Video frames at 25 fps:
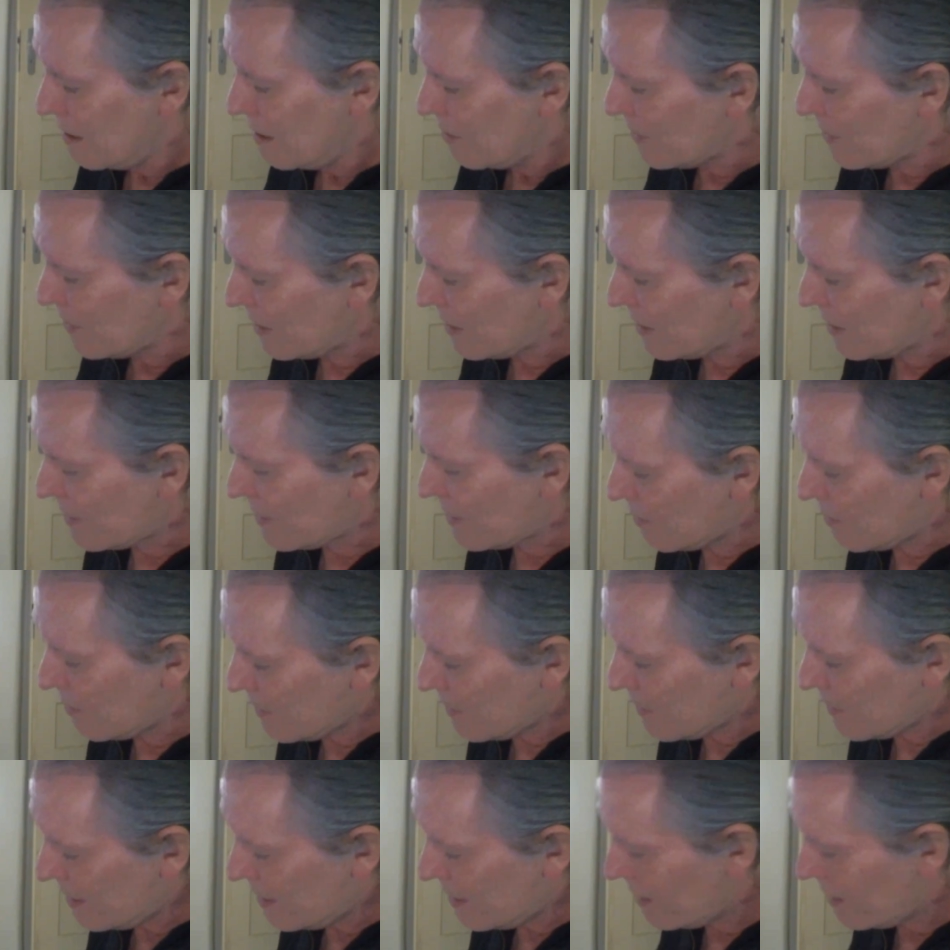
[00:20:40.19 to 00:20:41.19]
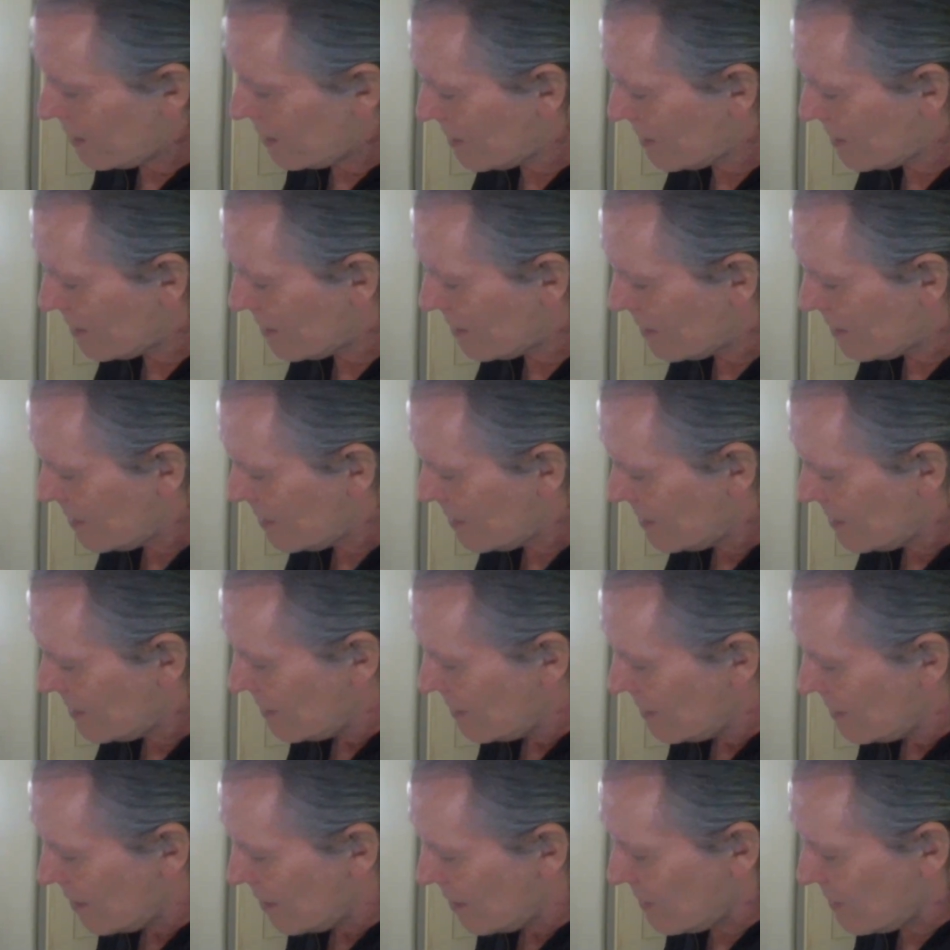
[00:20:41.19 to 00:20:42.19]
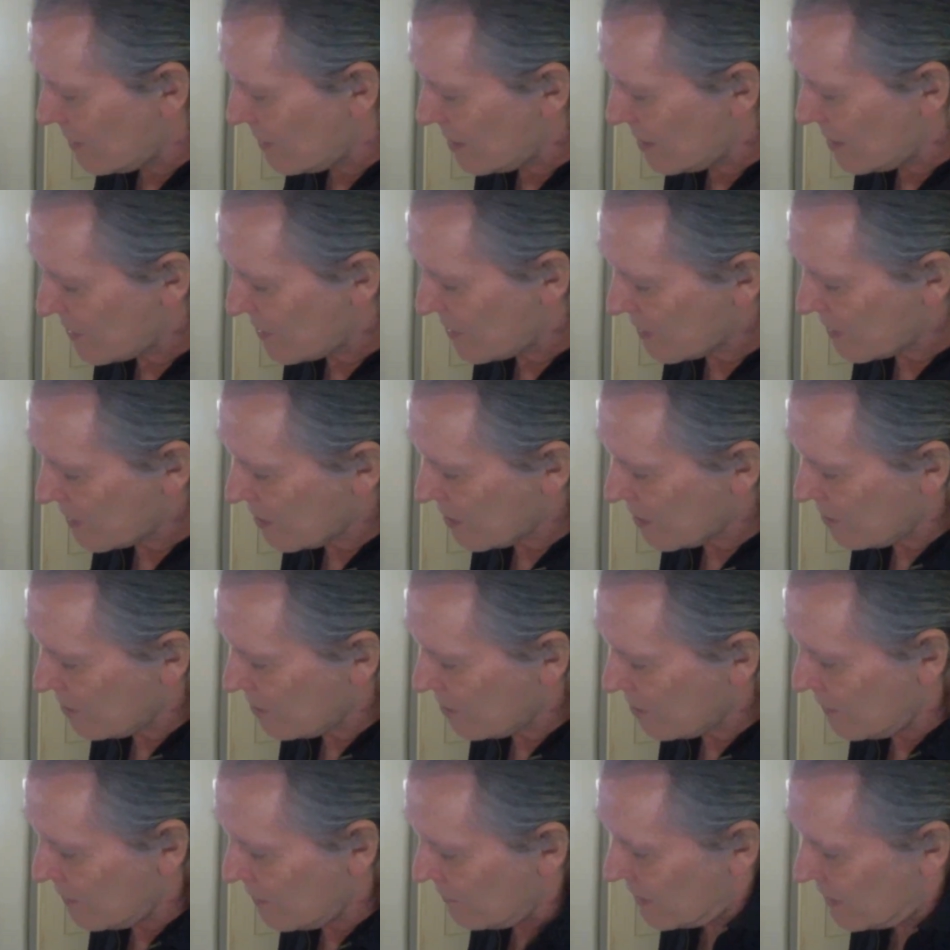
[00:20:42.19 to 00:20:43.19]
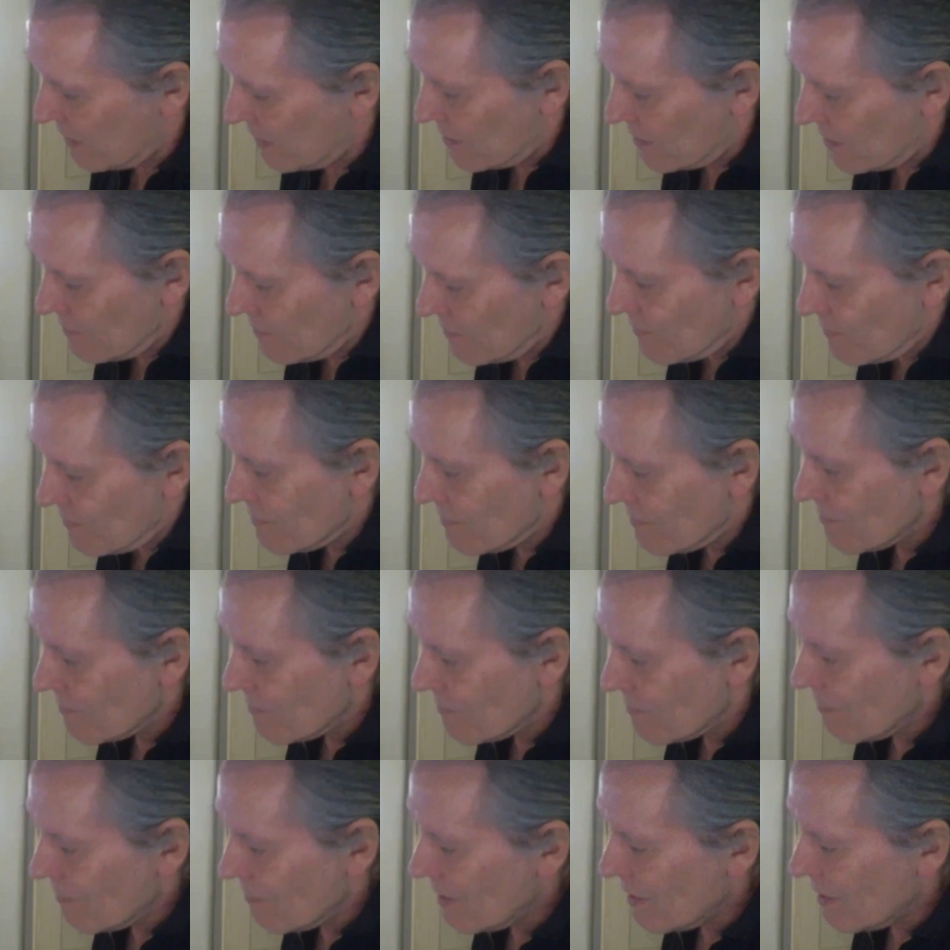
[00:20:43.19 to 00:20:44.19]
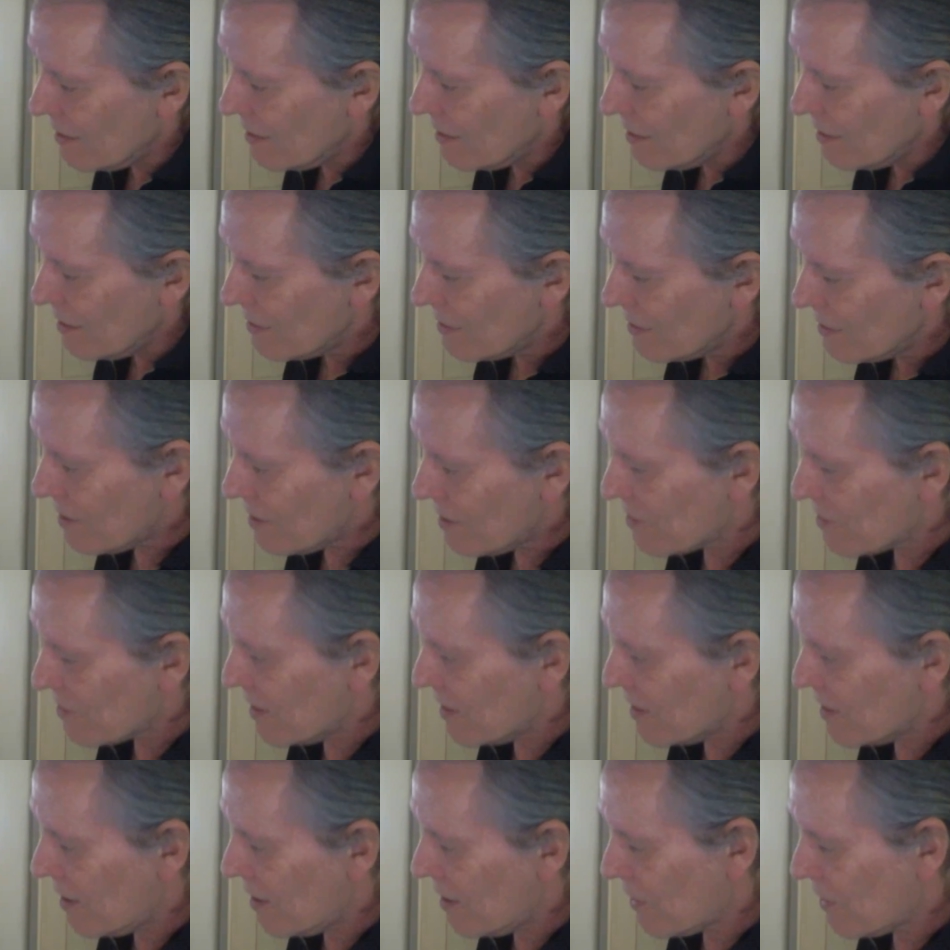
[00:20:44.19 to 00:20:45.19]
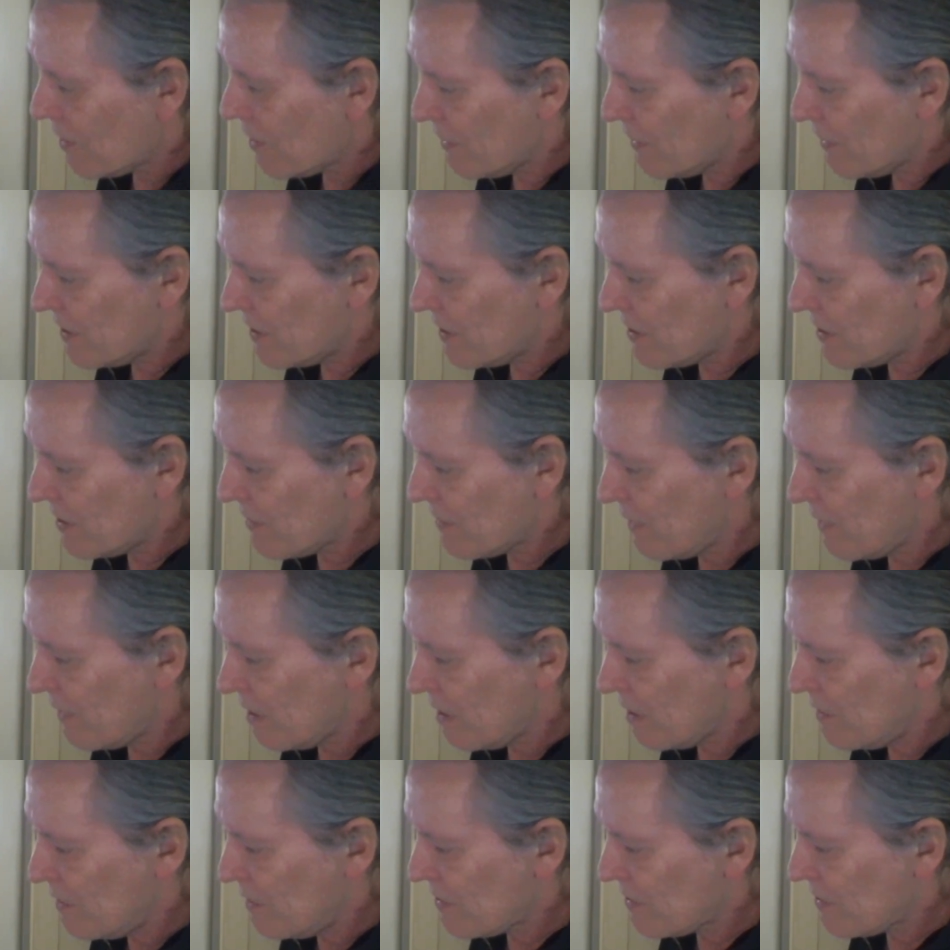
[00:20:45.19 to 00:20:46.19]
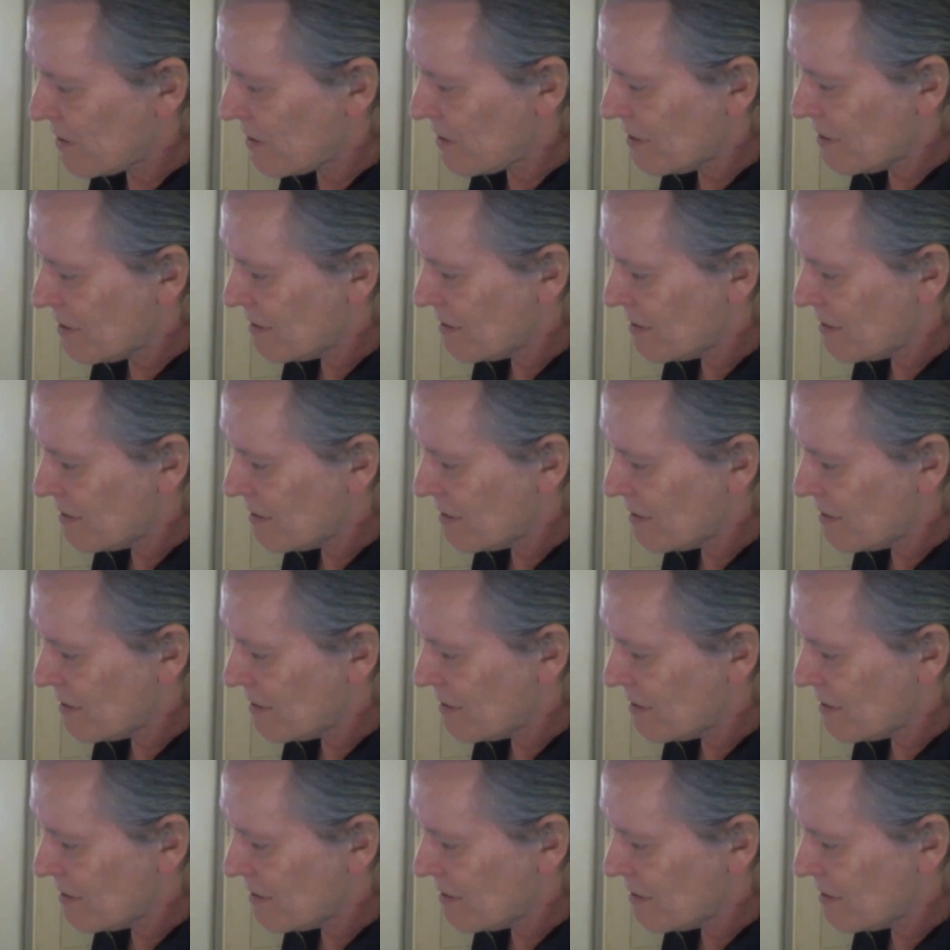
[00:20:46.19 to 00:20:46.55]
But anyway, I mean, this is going to be fun, testing out all these filaments.